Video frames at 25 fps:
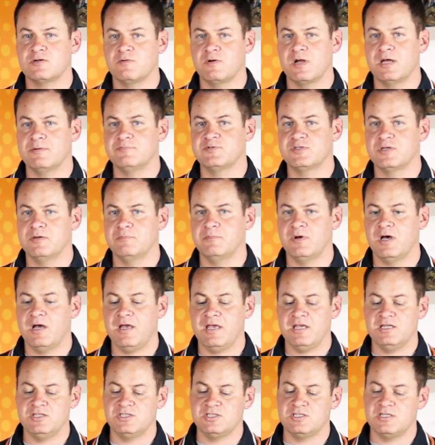to grab some
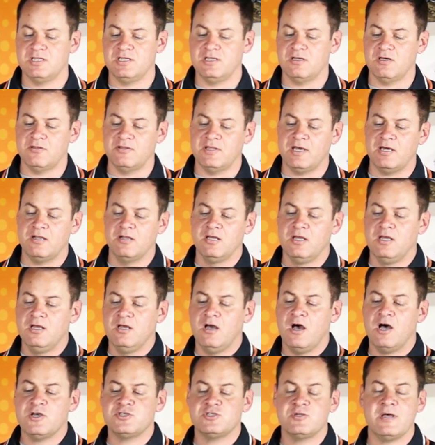HD on that.
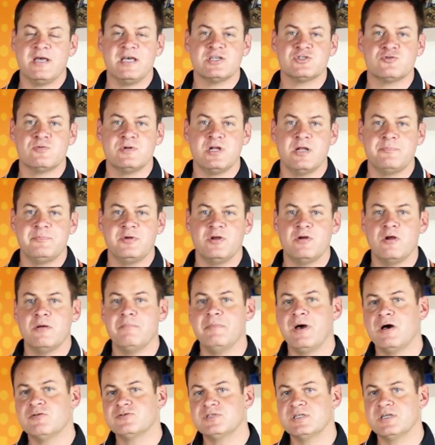Also has right up here a
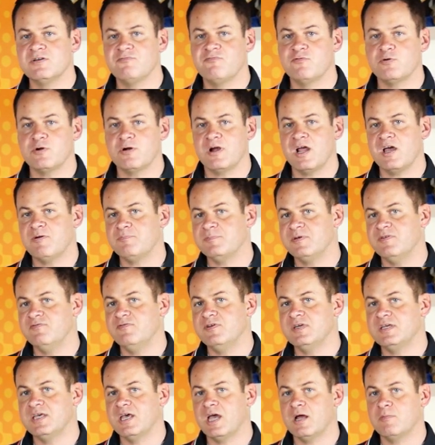mounting for your
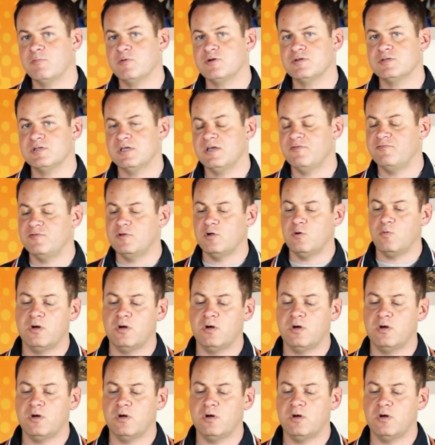FPV camera if